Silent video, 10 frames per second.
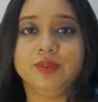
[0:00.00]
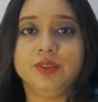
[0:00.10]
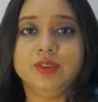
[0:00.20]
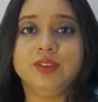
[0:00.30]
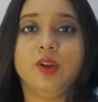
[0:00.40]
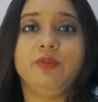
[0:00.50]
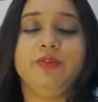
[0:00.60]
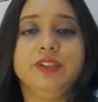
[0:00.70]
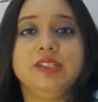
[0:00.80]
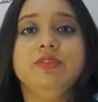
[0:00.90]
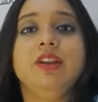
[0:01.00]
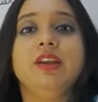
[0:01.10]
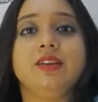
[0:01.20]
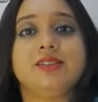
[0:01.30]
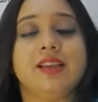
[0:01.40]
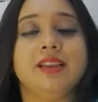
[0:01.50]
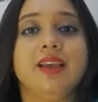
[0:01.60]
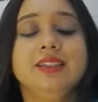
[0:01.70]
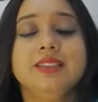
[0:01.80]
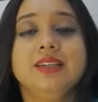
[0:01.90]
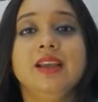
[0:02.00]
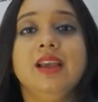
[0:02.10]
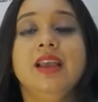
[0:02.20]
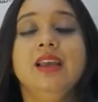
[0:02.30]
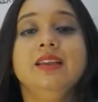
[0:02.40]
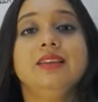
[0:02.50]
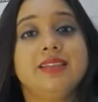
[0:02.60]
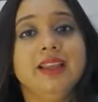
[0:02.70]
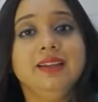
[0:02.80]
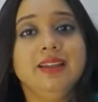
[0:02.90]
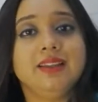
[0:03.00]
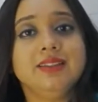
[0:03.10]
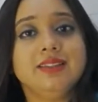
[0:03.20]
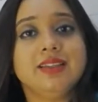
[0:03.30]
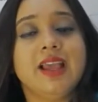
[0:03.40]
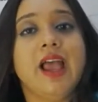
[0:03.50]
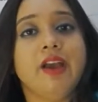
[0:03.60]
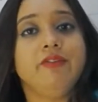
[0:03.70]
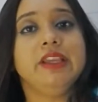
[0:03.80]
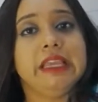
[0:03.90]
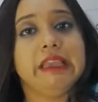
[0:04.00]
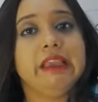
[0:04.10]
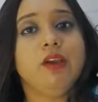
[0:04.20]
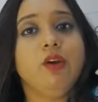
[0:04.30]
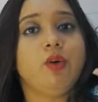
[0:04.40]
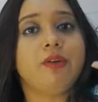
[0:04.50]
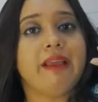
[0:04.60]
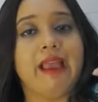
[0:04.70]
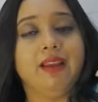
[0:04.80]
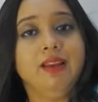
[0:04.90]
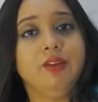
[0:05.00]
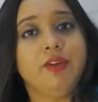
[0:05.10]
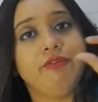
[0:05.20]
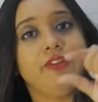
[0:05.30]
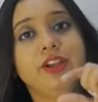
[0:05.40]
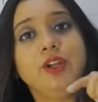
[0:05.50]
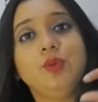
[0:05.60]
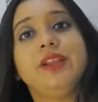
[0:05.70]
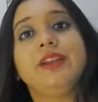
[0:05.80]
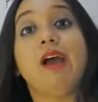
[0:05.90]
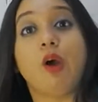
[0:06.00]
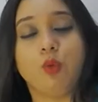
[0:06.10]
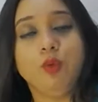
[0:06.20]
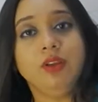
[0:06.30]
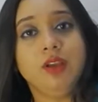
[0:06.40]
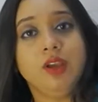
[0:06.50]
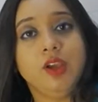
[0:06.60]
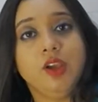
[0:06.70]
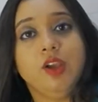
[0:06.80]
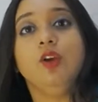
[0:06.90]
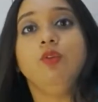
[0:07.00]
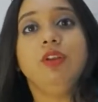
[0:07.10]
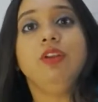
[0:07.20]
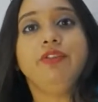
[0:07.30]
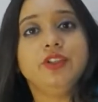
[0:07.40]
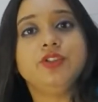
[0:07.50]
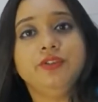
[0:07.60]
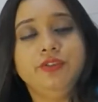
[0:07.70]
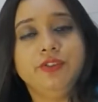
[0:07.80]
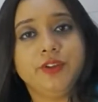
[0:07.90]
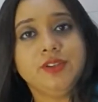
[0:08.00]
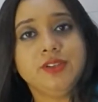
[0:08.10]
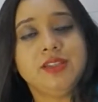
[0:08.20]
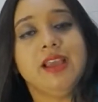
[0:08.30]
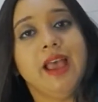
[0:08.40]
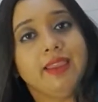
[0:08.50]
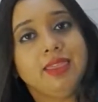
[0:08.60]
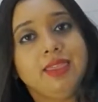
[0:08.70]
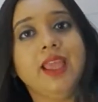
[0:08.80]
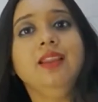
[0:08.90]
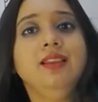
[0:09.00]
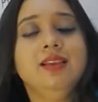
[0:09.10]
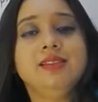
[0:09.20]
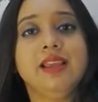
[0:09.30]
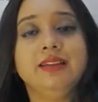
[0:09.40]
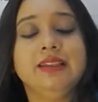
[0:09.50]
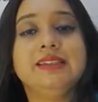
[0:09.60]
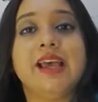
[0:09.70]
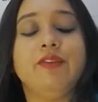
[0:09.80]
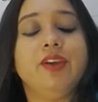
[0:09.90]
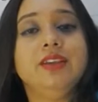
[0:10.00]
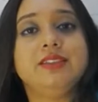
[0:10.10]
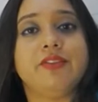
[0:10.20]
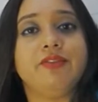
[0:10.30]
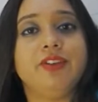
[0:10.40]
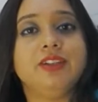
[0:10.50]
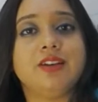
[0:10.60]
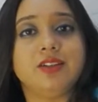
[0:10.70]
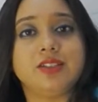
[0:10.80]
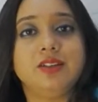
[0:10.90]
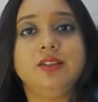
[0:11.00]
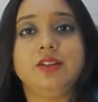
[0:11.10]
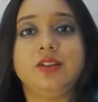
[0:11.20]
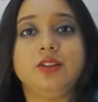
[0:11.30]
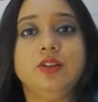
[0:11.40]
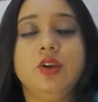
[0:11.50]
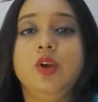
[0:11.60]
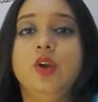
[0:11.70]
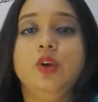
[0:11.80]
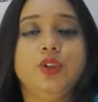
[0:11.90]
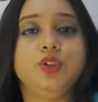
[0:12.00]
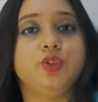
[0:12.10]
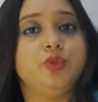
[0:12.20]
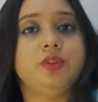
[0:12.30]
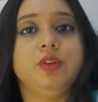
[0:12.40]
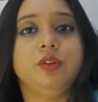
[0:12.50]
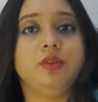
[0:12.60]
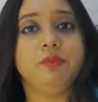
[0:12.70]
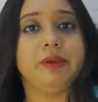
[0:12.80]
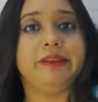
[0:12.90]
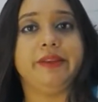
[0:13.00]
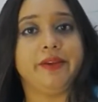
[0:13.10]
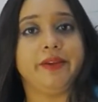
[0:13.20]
Then obviously we'll understand that the sentence having a or an referring to that noun will feature first, and then the sentence having the definite article the should be there.